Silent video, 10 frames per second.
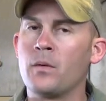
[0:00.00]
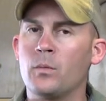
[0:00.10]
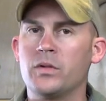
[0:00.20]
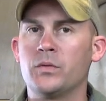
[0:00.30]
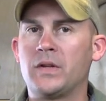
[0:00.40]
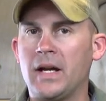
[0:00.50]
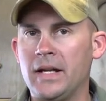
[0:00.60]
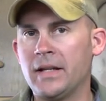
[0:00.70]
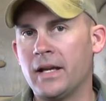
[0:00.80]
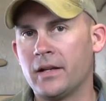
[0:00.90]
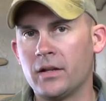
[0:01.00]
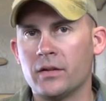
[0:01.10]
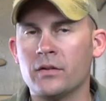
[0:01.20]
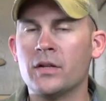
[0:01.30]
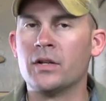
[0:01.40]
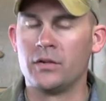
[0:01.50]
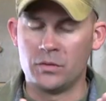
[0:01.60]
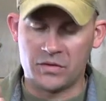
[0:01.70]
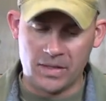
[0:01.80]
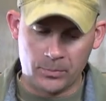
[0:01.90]
When you tied that in,
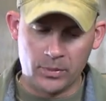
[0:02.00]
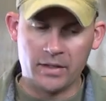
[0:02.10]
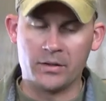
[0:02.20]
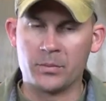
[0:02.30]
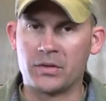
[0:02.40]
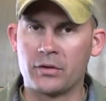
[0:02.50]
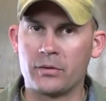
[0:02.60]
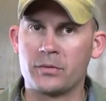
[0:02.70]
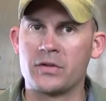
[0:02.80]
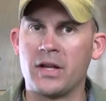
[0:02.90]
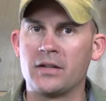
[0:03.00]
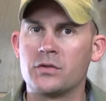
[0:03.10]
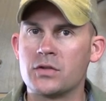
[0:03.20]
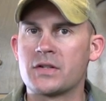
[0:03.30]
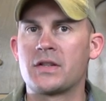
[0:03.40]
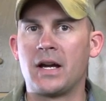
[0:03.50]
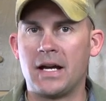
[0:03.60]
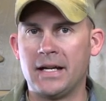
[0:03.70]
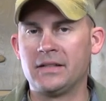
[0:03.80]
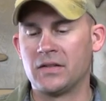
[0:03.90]
you separated the materials, you had just a
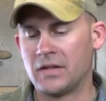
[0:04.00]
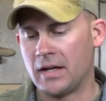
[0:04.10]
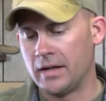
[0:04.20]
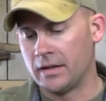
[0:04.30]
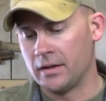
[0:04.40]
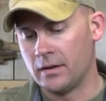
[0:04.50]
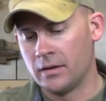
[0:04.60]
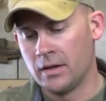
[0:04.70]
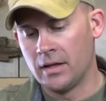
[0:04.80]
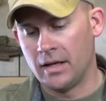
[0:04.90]
hide to tie in,